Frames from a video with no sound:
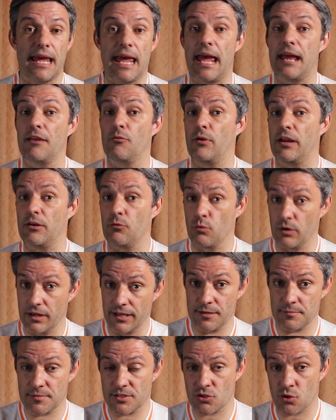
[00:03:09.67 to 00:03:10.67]
and when
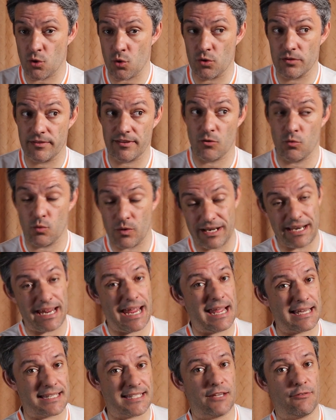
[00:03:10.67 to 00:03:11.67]
Williams scored the winner
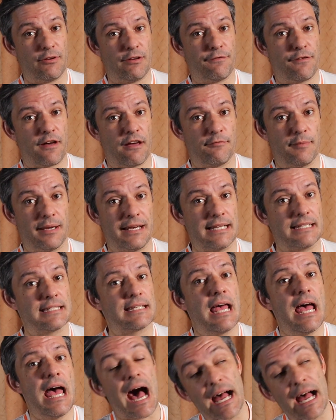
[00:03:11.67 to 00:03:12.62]
at 75 minutes,